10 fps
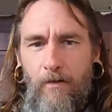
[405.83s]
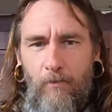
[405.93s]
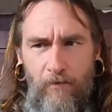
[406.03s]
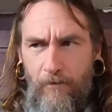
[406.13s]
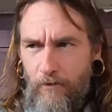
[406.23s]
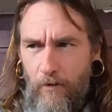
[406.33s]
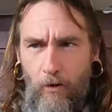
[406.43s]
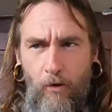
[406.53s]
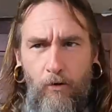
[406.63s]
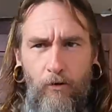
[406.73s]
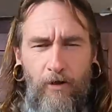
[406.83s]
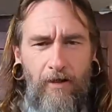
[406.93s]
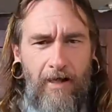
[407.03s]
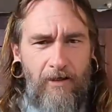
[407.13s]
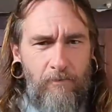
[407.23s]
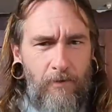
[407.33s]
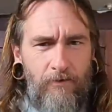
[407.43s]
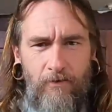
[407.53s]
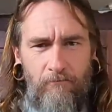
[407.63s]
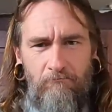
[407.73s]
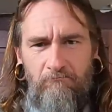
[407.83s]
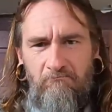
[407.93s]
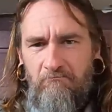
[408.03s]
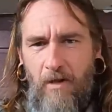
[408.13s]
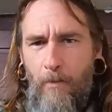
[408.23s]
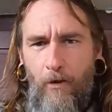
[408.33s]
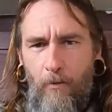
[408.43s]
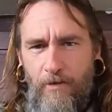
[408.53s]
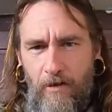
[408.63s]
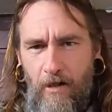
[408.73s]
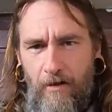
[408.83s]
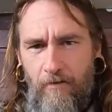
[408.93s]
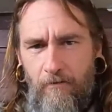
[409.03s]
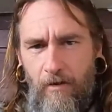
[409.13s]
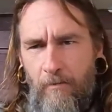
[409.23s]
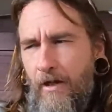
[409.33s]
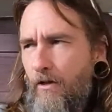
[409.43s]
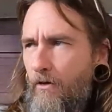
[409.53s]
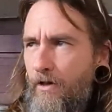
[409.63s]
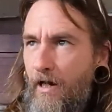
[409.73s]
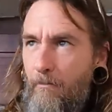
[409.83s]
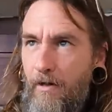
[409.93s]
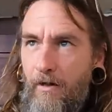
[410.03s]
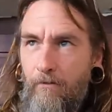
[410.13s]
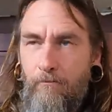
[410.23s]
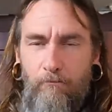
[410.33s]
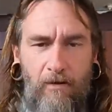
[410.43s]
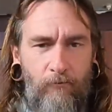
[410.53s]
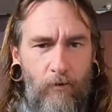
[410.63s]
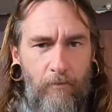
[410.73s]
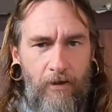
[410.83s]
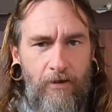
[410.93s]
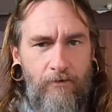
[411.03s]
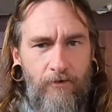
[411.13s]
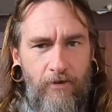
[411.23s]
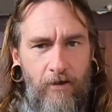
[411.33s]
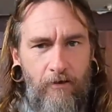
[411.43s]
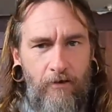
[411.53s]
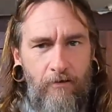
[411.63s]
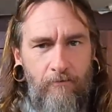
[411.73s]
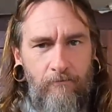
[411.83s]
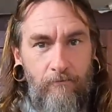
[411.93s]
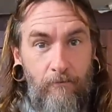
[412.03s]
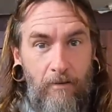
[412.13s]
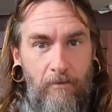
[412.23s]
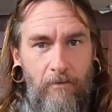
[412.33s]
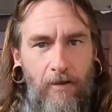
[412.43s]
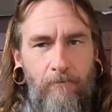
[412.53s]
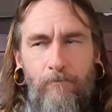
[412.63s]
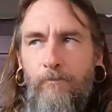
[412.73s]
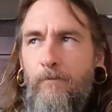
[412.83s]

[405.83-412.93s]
But if it was a local or a lands person, I would always lie. I'd be like, oh, yeah, me and my four buddies are sailing, blah, blah, blah.